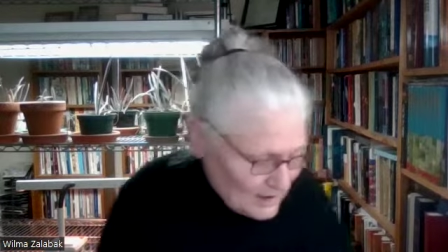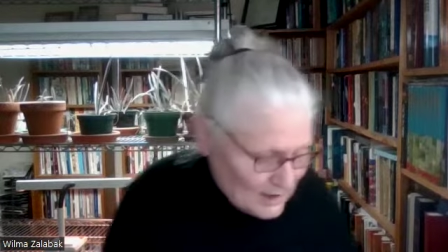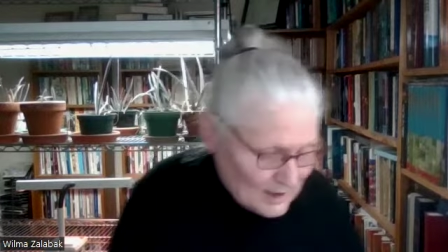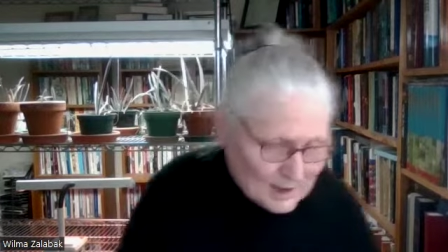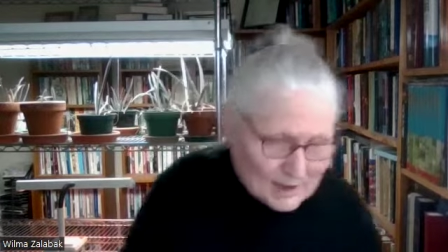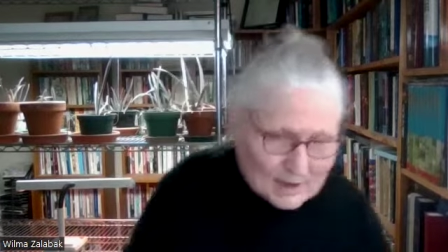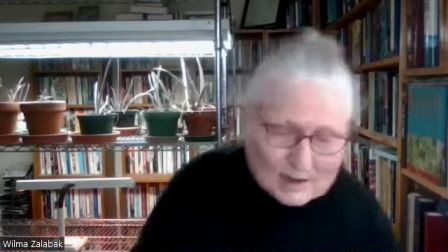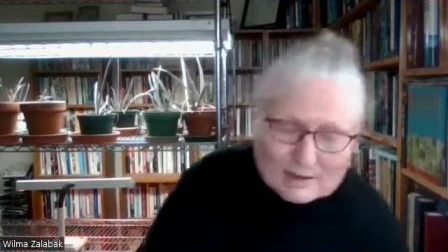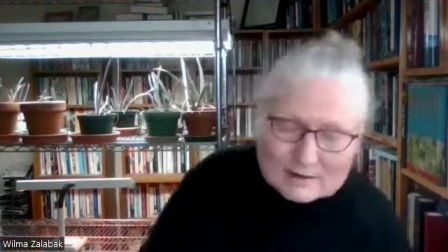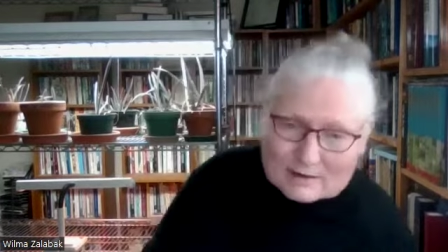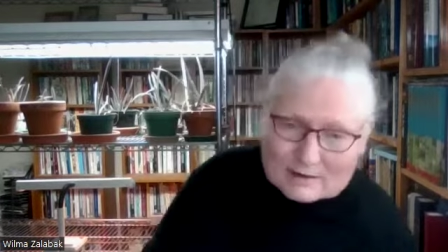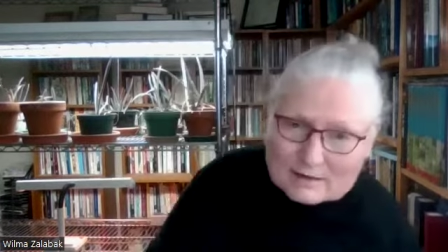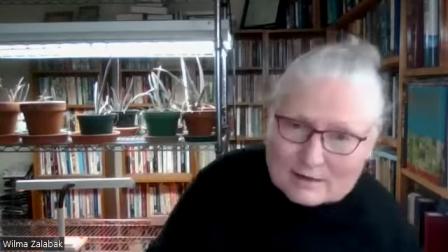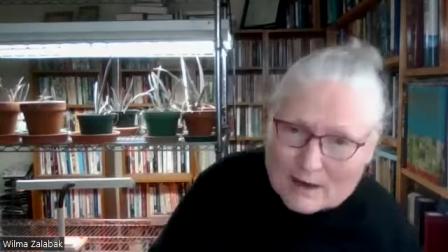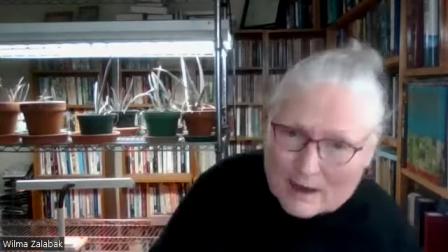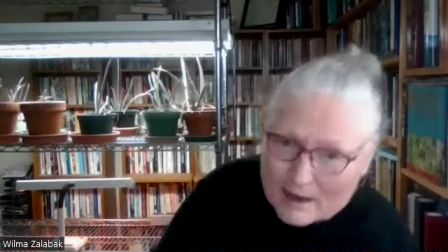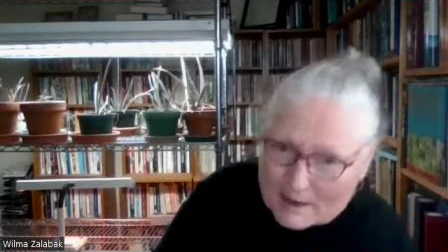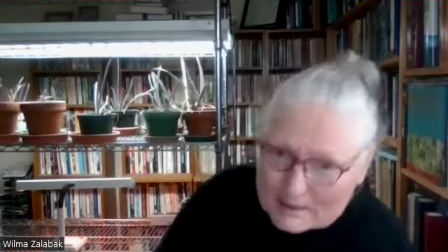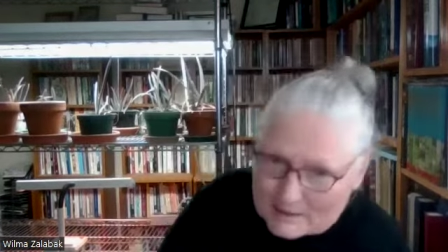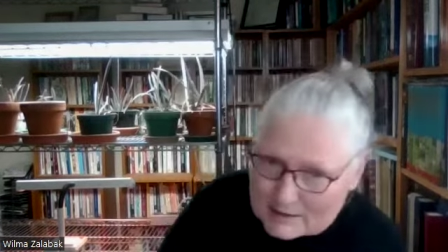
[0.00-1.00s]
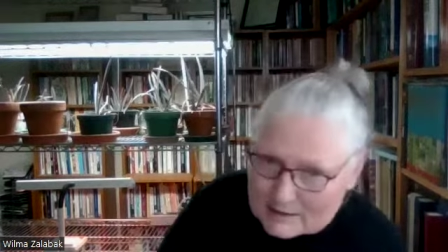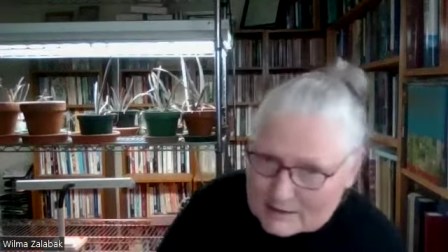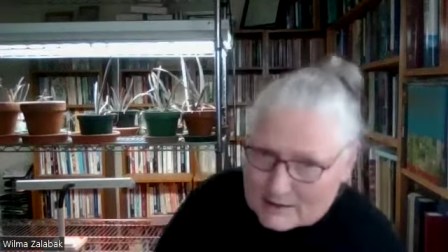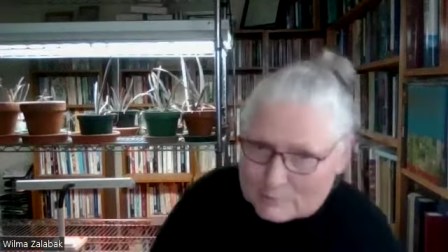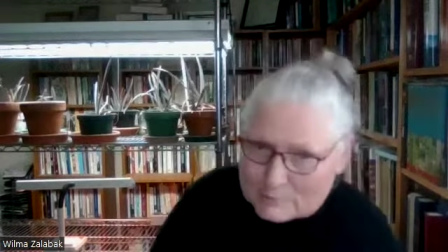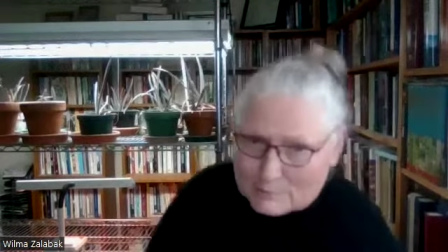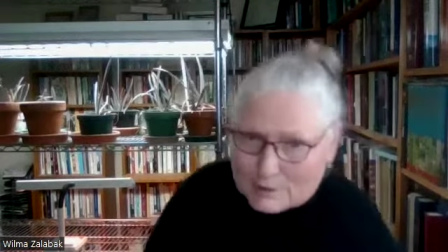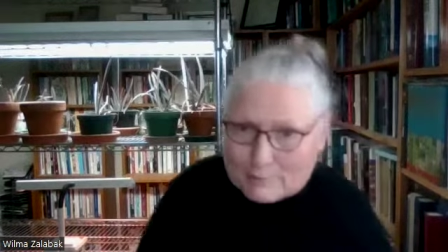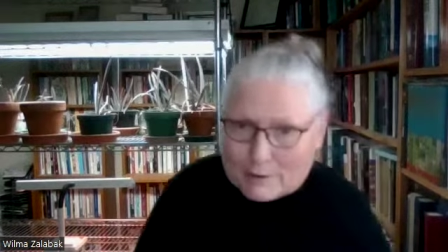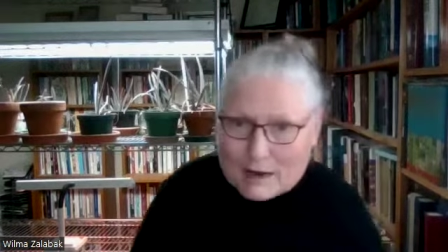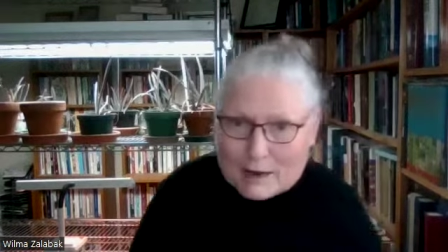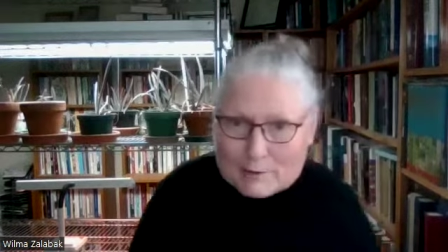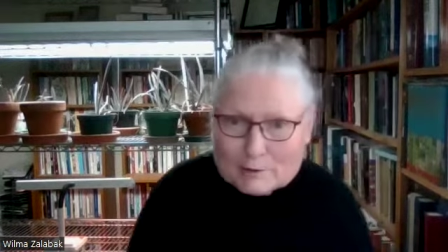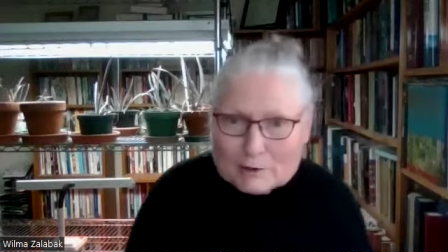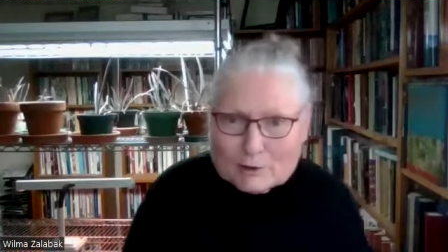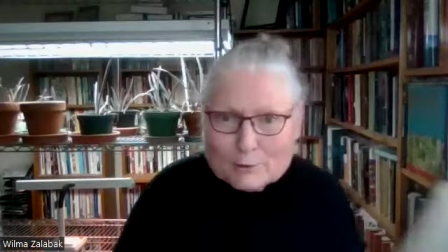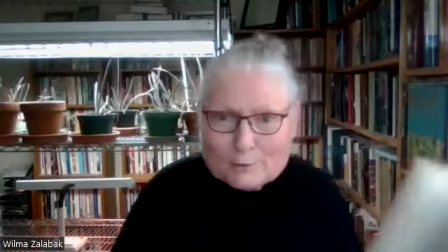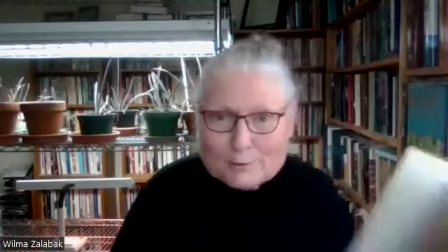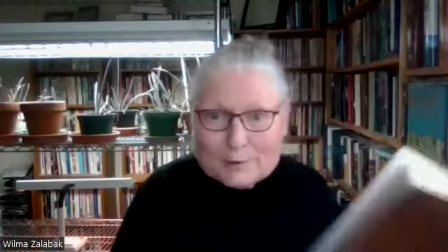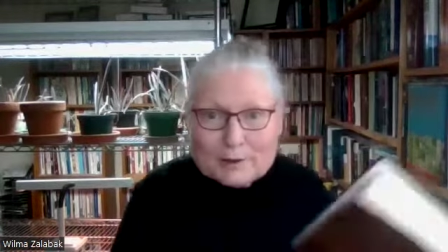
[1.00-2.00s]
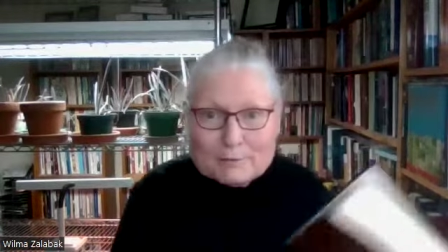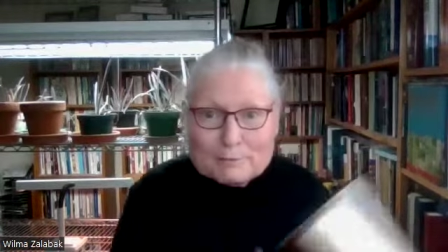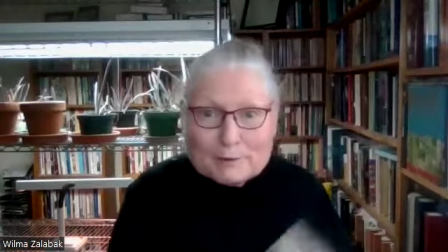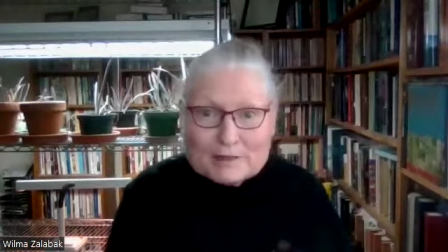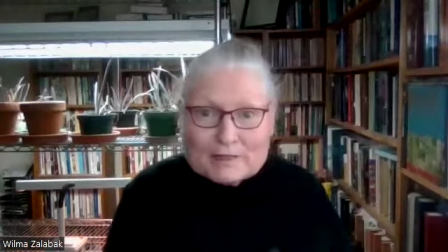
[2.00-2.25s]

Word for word: and I didn't get my Bible open,